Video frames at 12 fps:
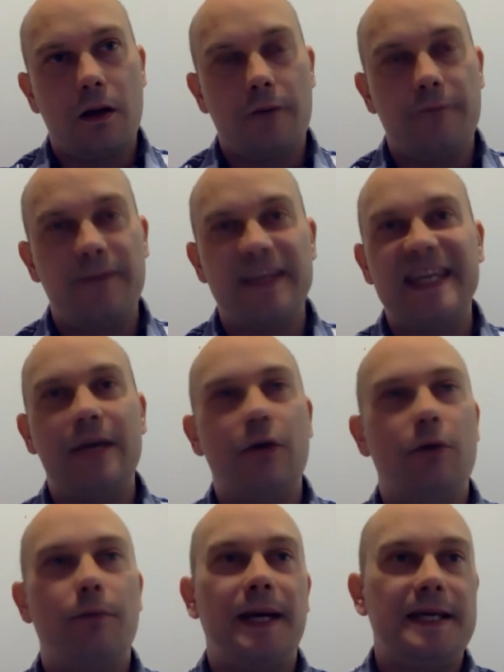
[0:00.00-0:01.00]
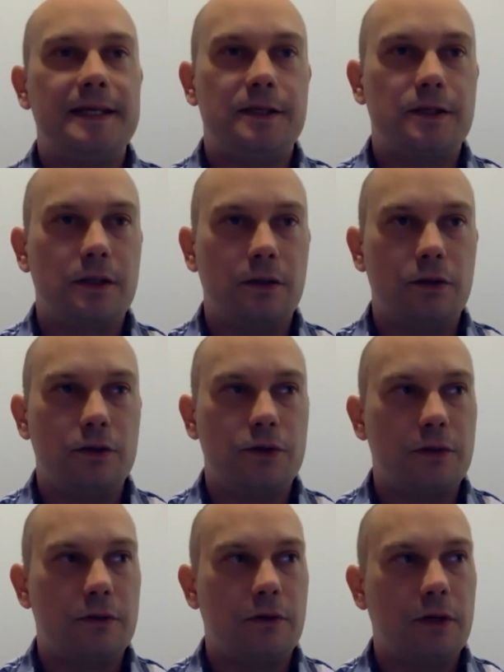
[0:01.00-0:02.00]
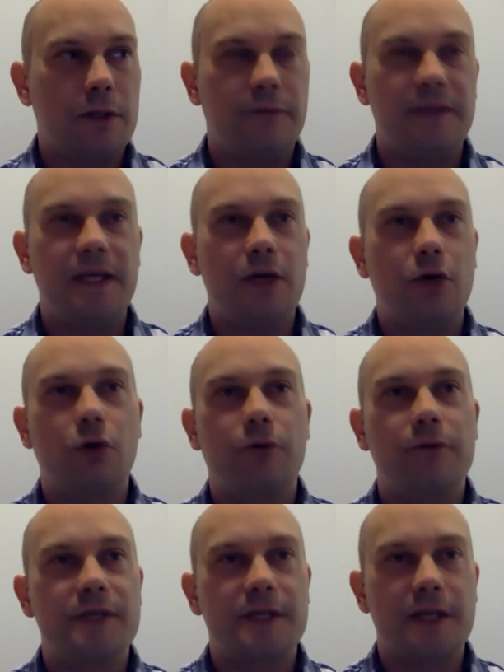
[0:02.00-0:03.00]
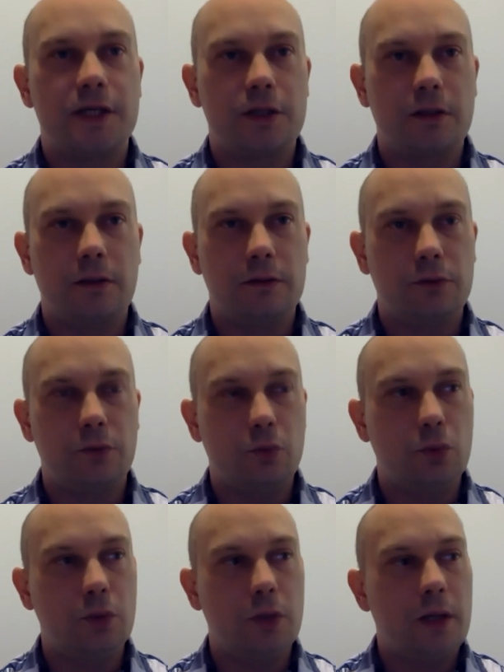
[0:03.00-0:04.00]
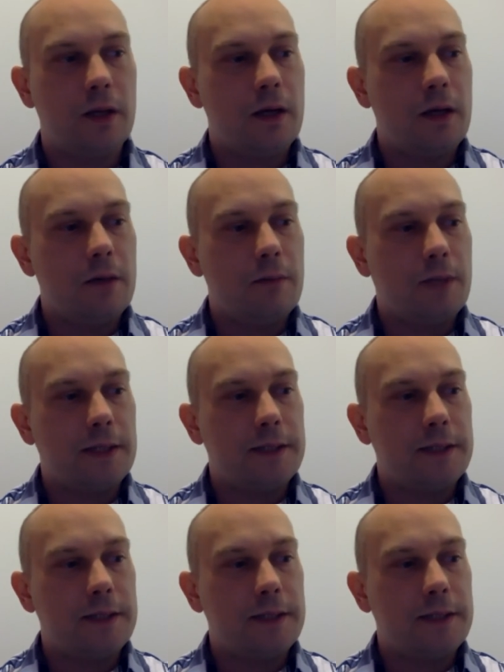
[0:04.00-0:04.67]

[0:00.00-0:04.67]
video-based solution, right? A video conversational tool. But it